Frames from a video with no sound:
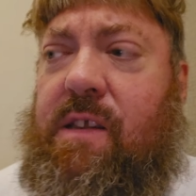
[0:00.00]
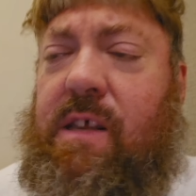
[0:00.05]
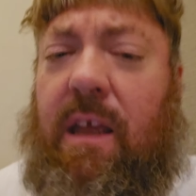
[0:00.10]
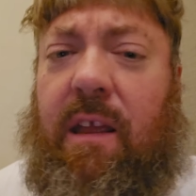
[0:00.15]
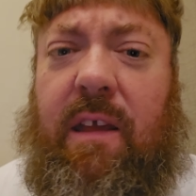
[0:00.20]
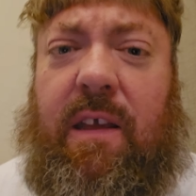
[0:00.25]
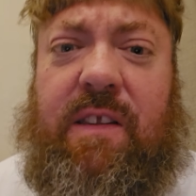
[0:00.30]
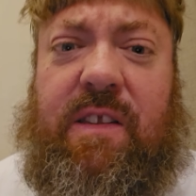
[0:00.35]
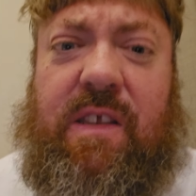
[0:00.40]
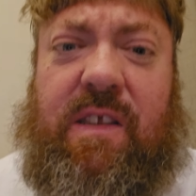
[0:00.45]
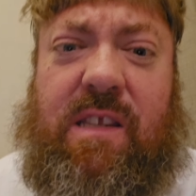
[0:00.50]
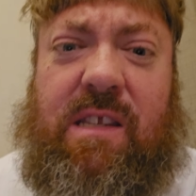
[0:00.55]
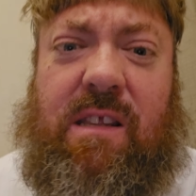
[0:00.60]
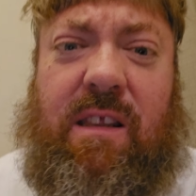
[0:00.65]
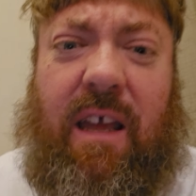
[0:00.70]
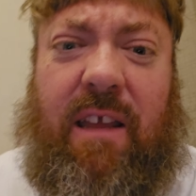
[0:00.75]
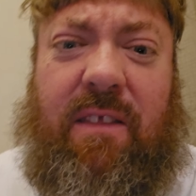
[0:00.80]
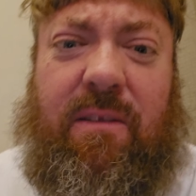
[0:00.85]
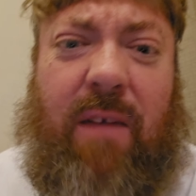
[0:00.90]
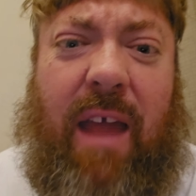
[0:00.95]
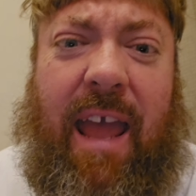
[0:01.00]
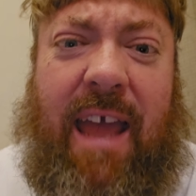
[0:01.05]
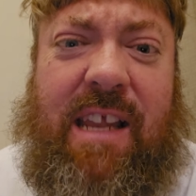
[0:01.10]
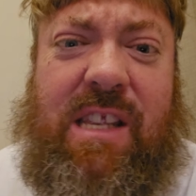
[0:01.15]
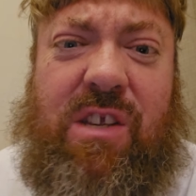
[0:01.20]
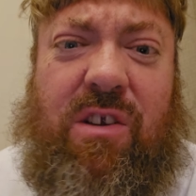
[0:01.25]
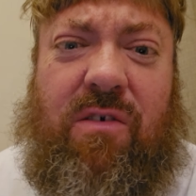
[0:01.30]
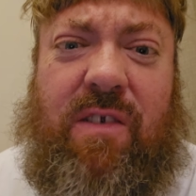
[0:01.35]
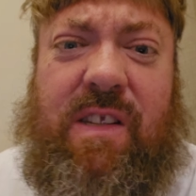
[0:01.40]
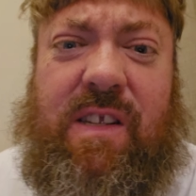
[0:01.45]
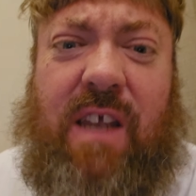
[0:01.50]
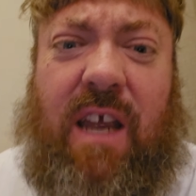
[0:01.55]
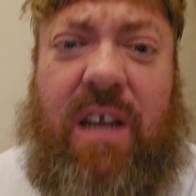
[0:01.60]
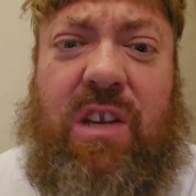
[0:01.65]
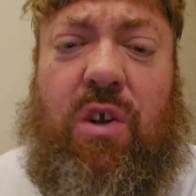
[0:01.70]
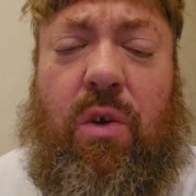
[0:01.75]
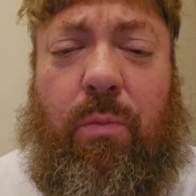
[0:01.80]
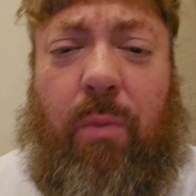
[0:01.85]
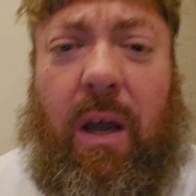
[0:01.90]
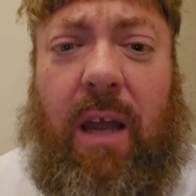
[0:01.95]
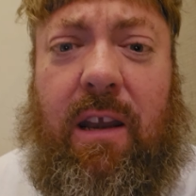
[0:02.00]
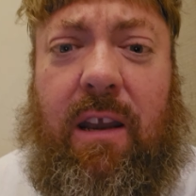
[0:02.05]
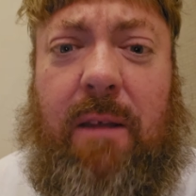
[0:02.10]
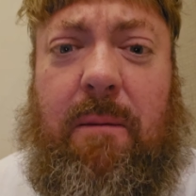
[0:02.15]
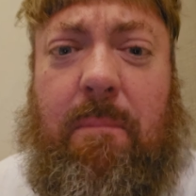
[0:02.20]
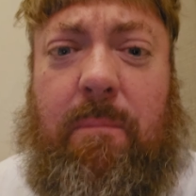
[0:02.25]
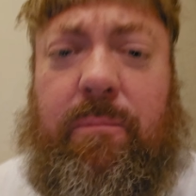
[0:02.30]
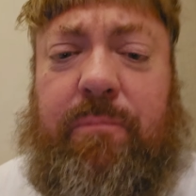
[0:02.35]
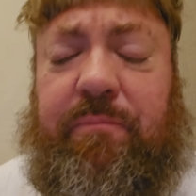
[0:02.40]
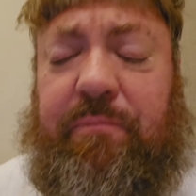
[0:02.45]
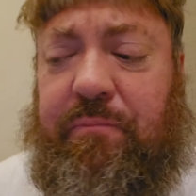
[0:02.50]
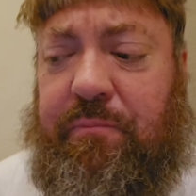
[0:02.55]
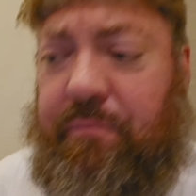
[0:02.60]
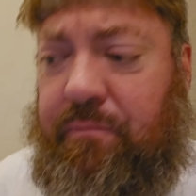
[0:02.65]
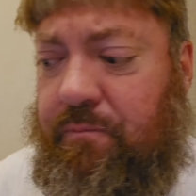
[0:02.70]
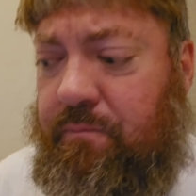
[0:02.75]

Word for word: It's like it's this like the answer inside you biting.